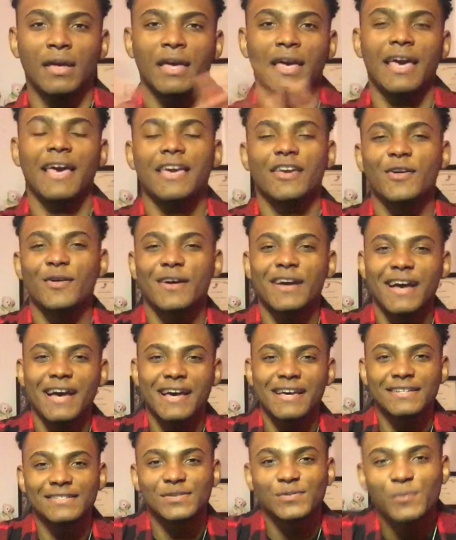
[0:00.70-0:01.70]
Hey yo
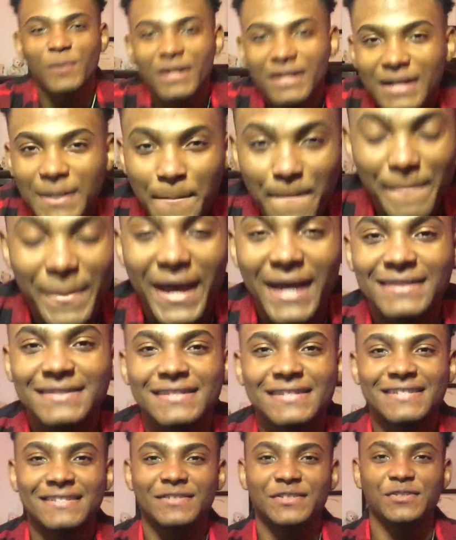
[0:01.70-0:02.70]
guys, welcome back to
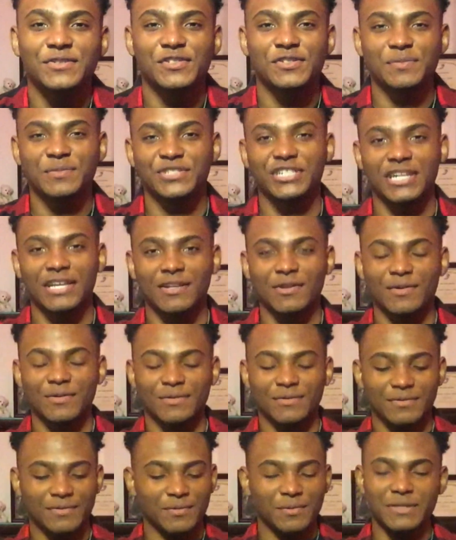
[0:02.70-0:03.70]
the YouTube
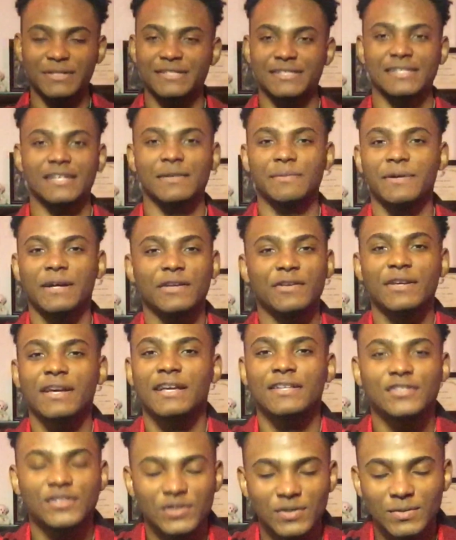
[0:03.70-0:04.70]
channel. What's up? How you
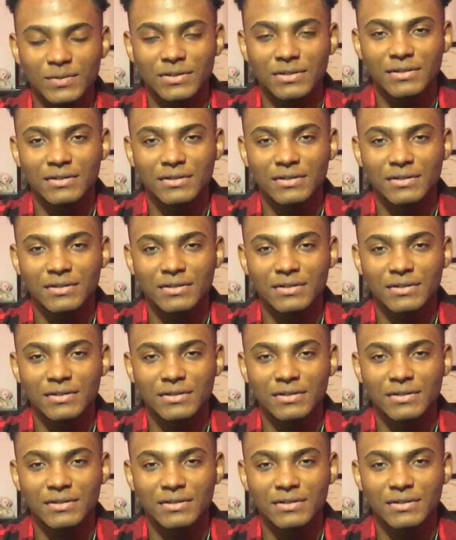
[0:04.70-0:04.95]
guys doing?